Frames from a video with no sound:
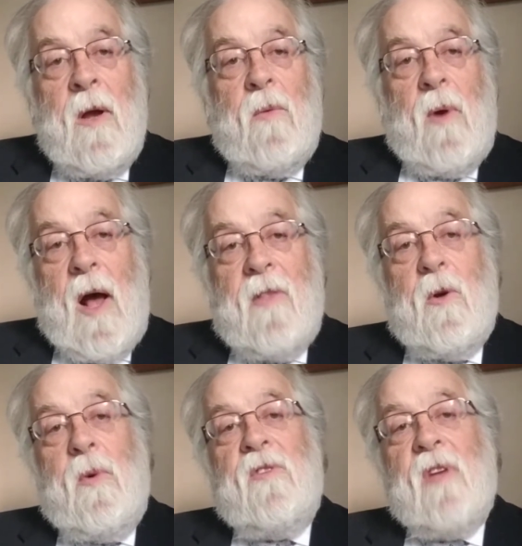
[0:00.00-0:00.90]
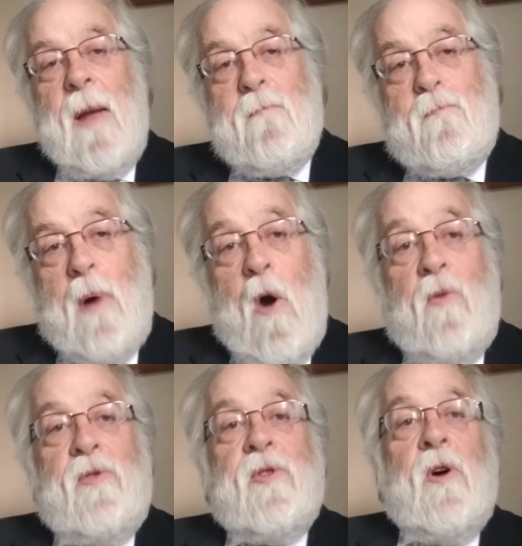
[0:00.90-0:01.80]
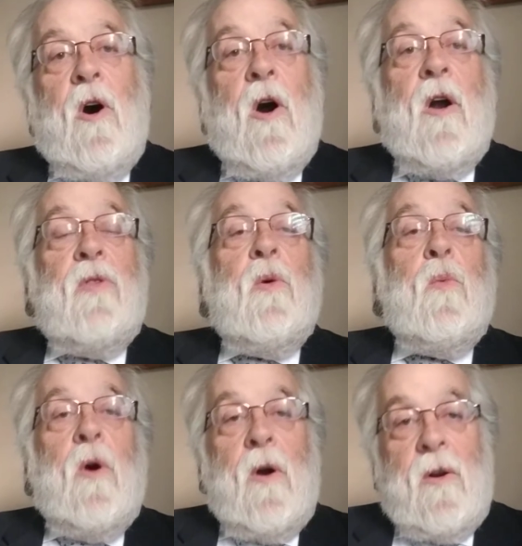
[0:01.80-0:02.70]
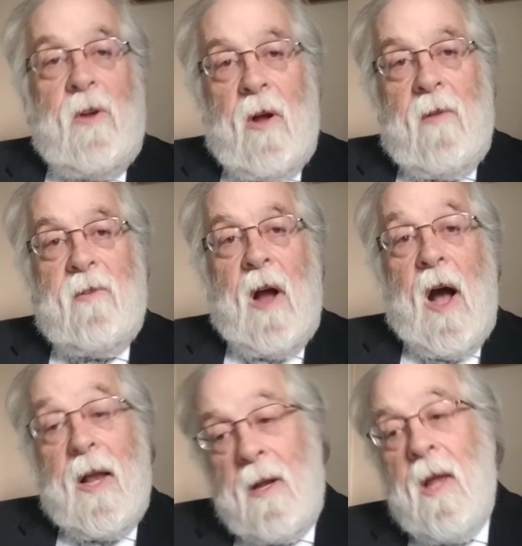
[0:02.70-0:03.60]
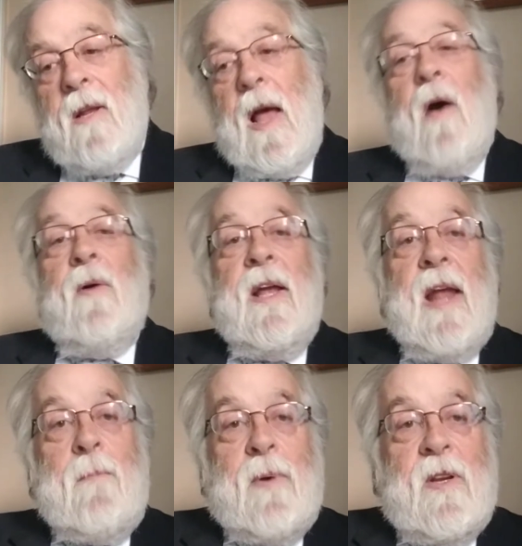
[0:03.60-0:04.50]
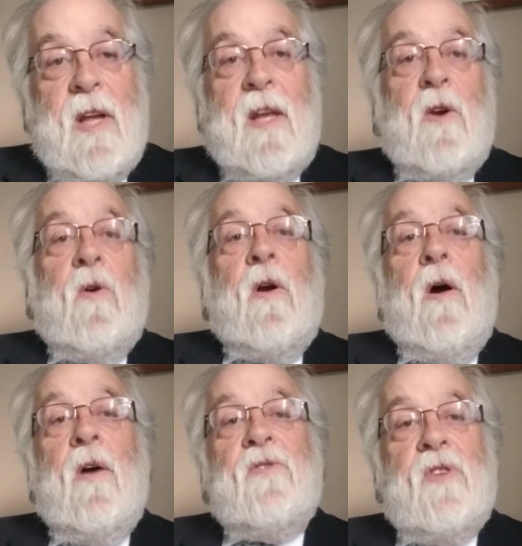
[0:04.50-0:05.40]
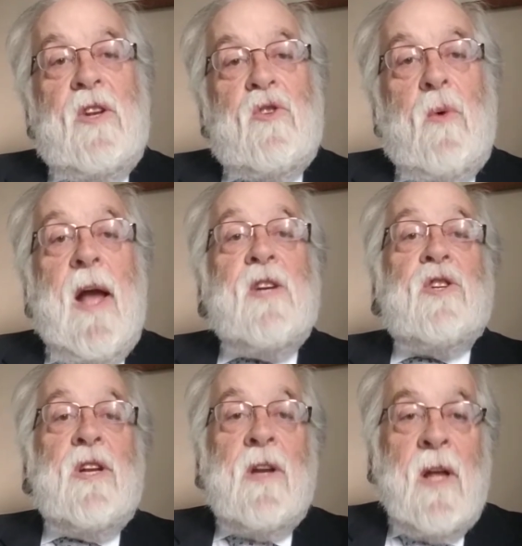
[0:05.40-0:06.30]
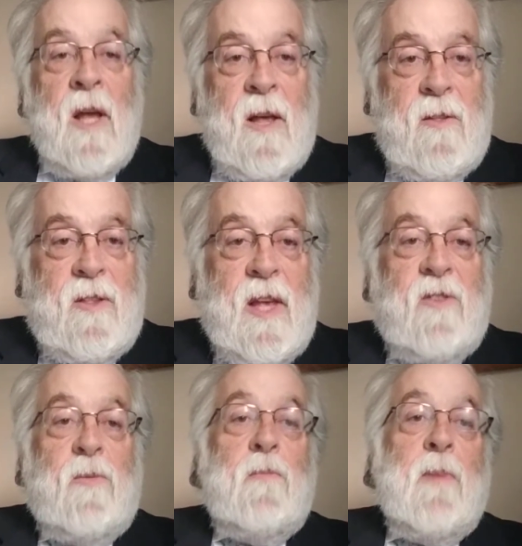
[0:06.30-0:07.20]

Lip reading: Rather, we say both are the word of God. Now, in a particular situation, this